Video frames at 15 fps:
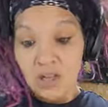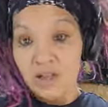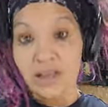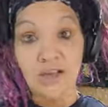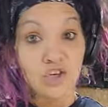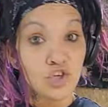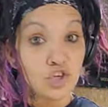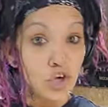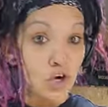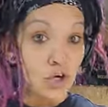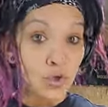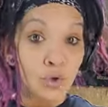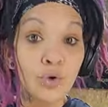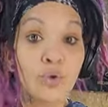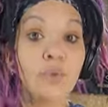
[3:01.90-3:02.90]
like
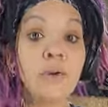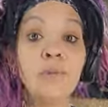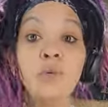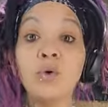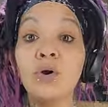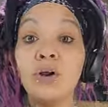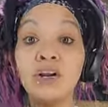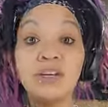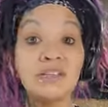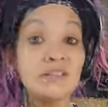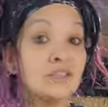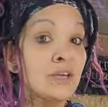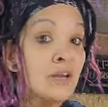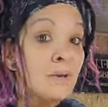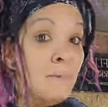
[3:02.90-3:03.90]
charcuterie
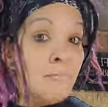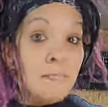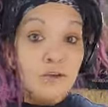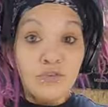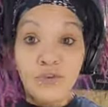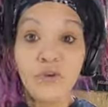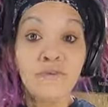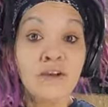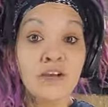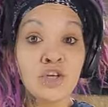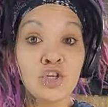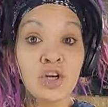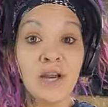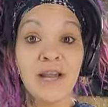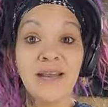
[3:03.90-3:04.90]
boards, serving
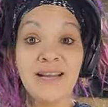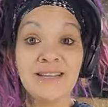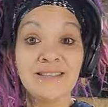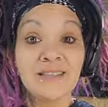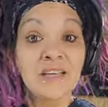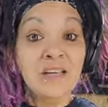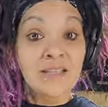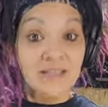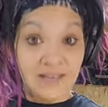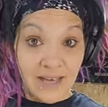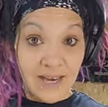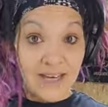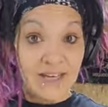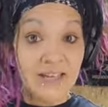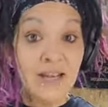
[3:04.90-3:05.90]
trays,
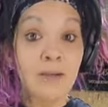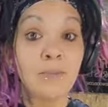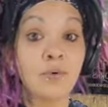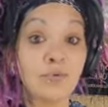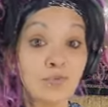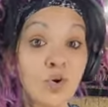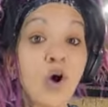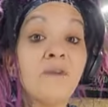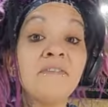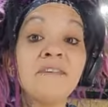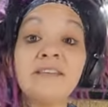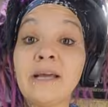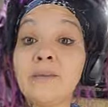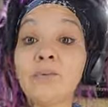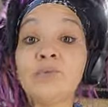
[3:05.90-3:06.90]
side tables, coffee
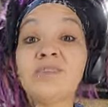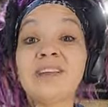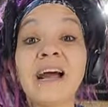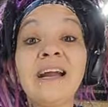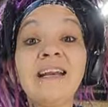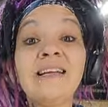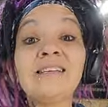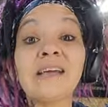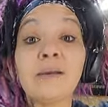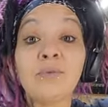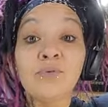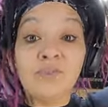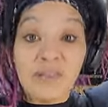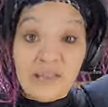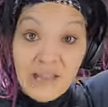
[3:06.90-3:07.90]
tables, dining
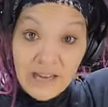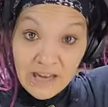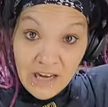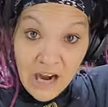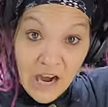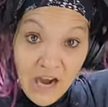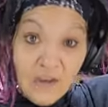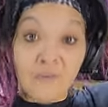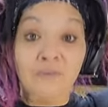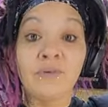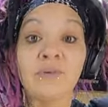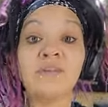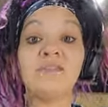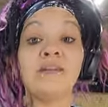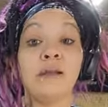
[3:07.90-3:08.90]
tables, and then
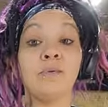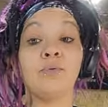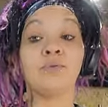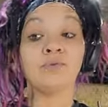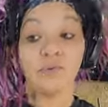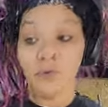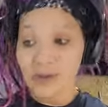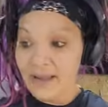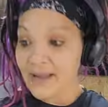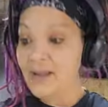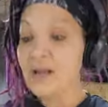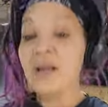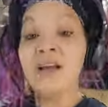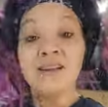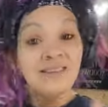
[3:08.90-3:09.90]
conference tables,
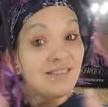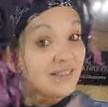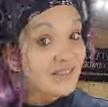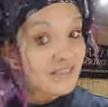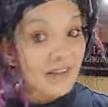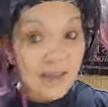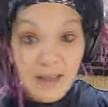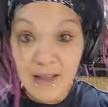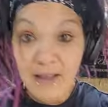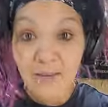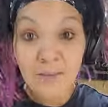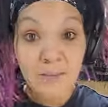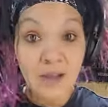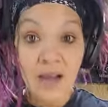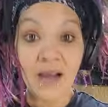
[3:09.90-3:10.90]
okay?
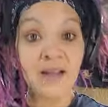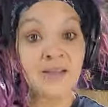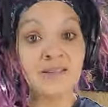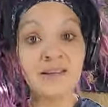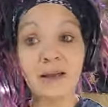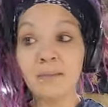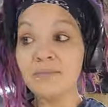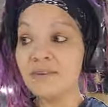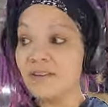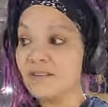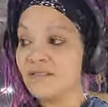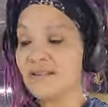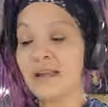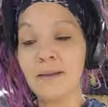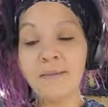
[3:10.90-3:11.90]
Same concept,
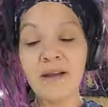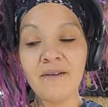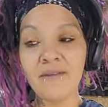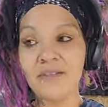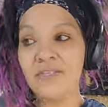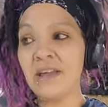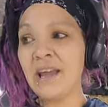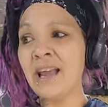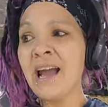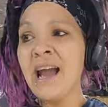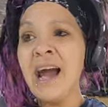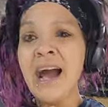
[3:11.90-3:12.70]
same everything.